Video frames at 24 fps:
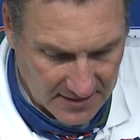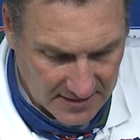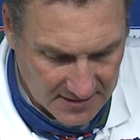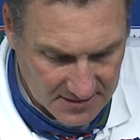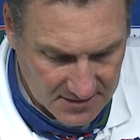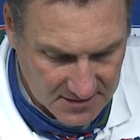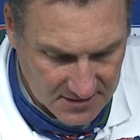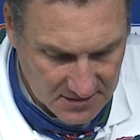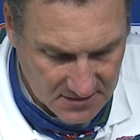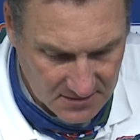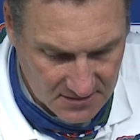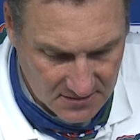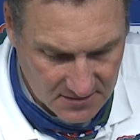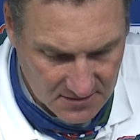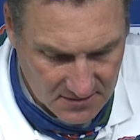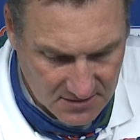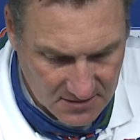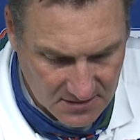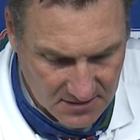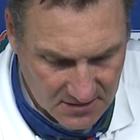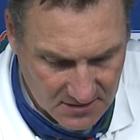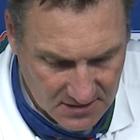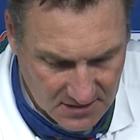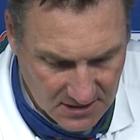had
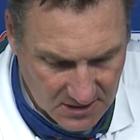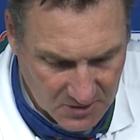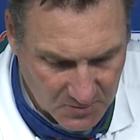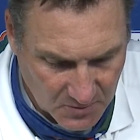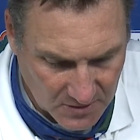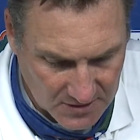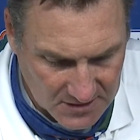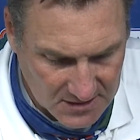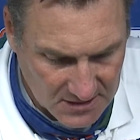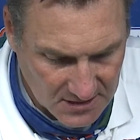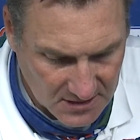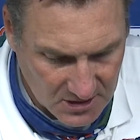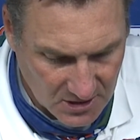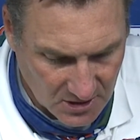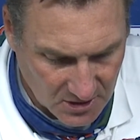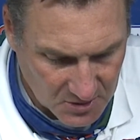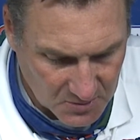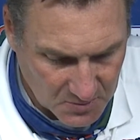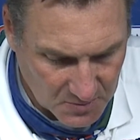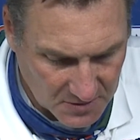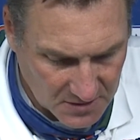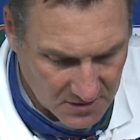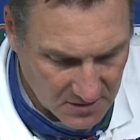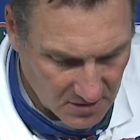6.6
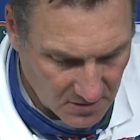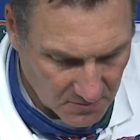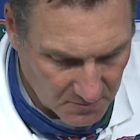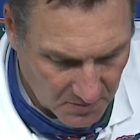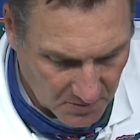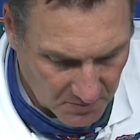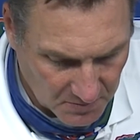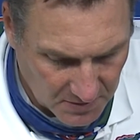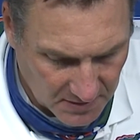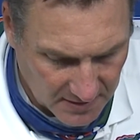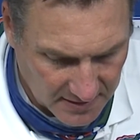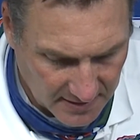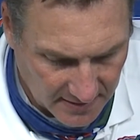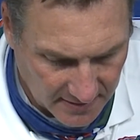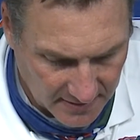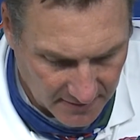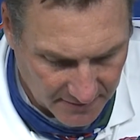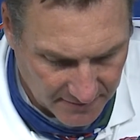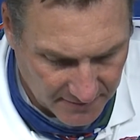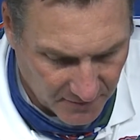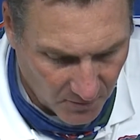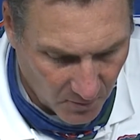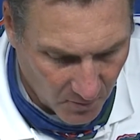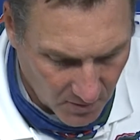yards per play to
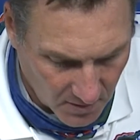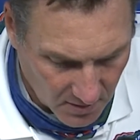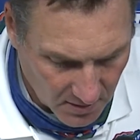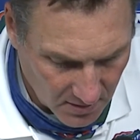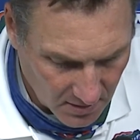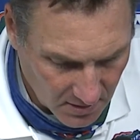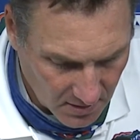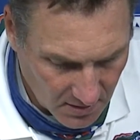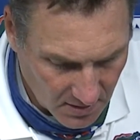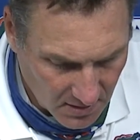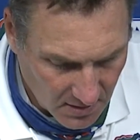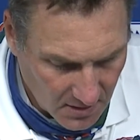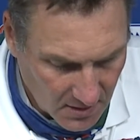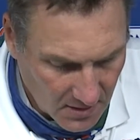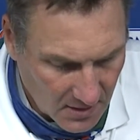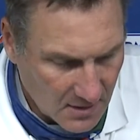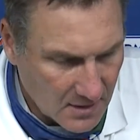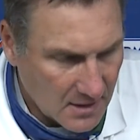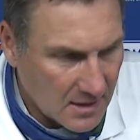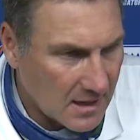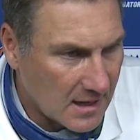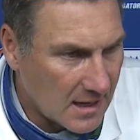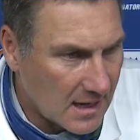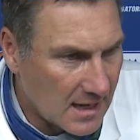their 4.
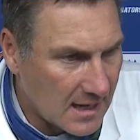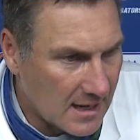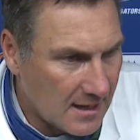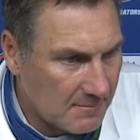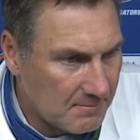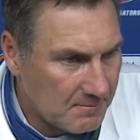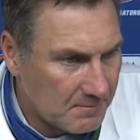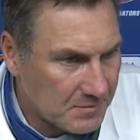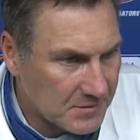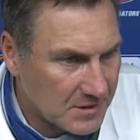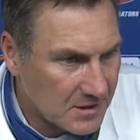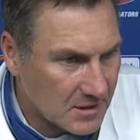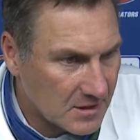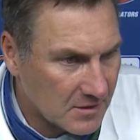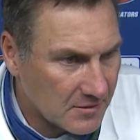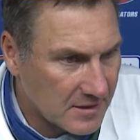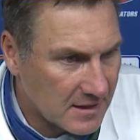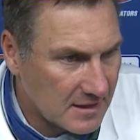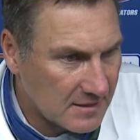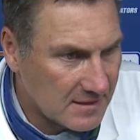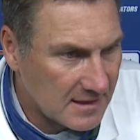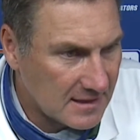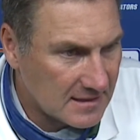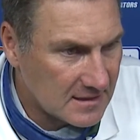
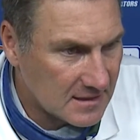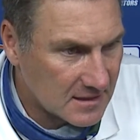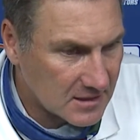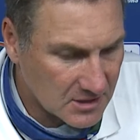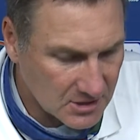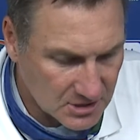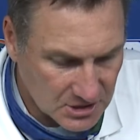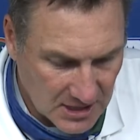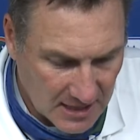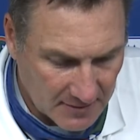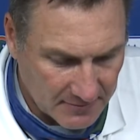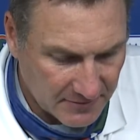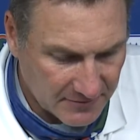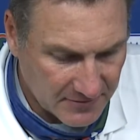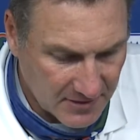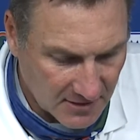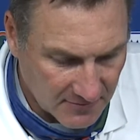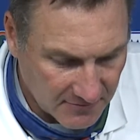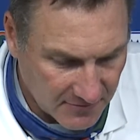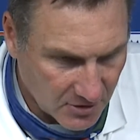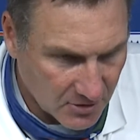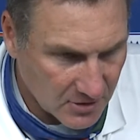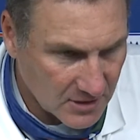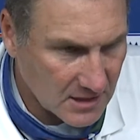They did a good job of
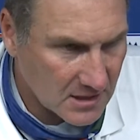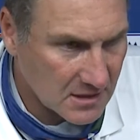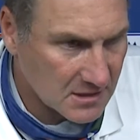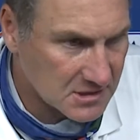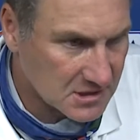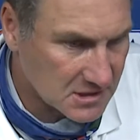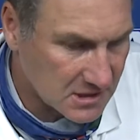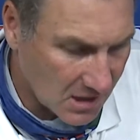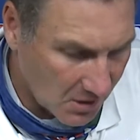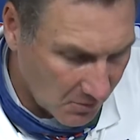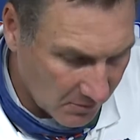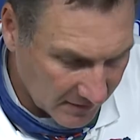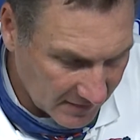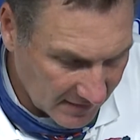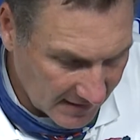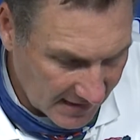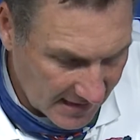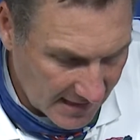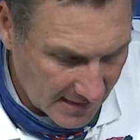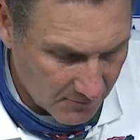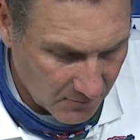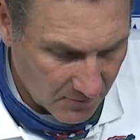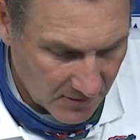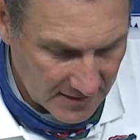converting, slowing the
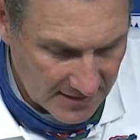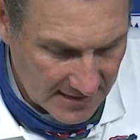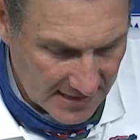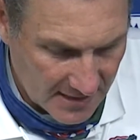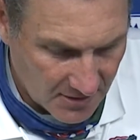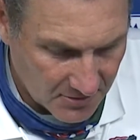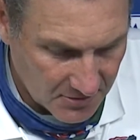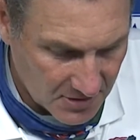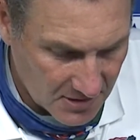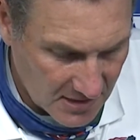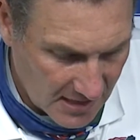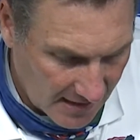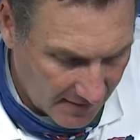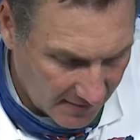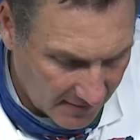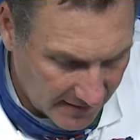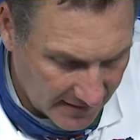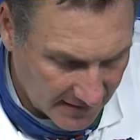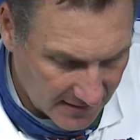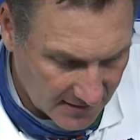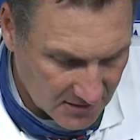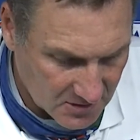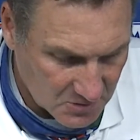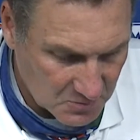game way down, not
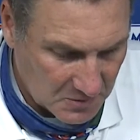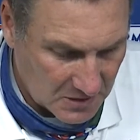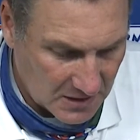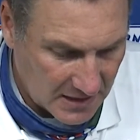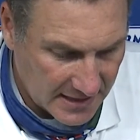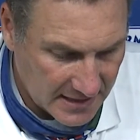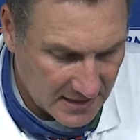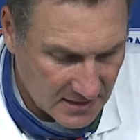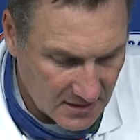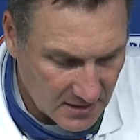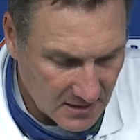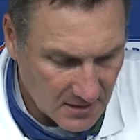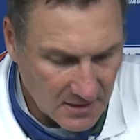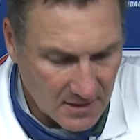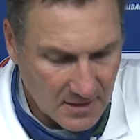letting us play.